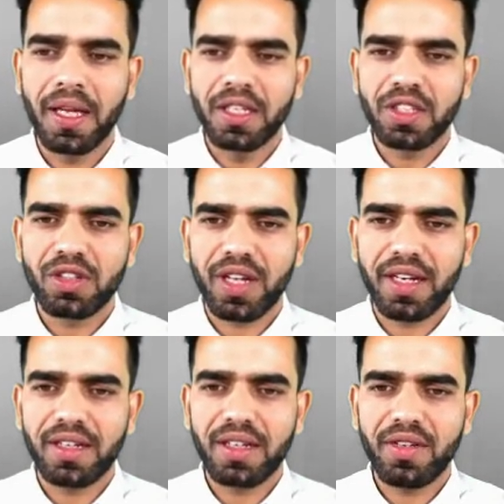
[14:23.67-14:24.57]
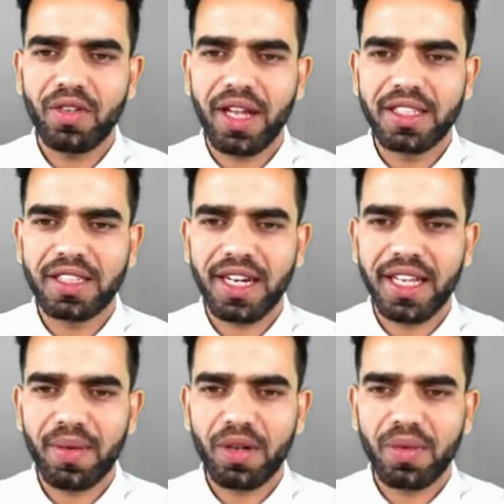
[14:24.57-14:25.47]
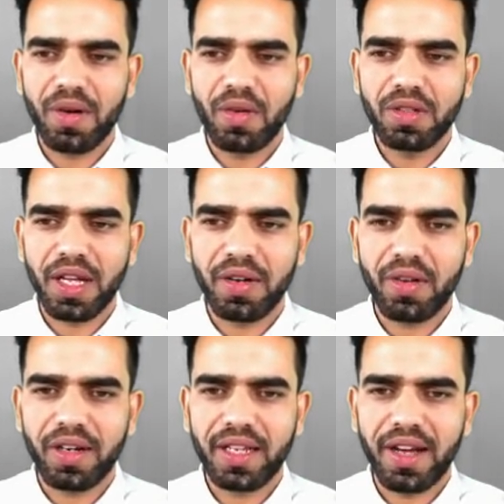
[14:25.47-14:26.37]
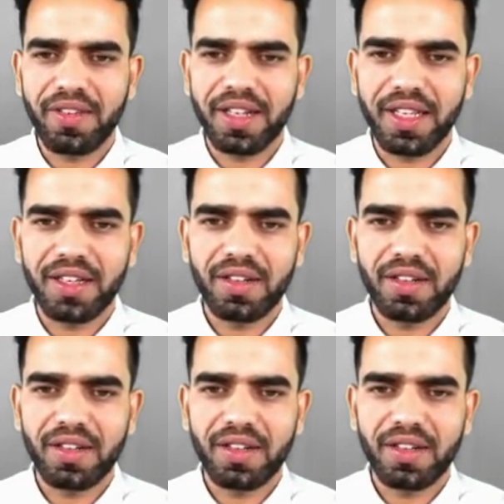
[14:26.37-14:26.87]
So currently we are studying about the mouth or oral cavity.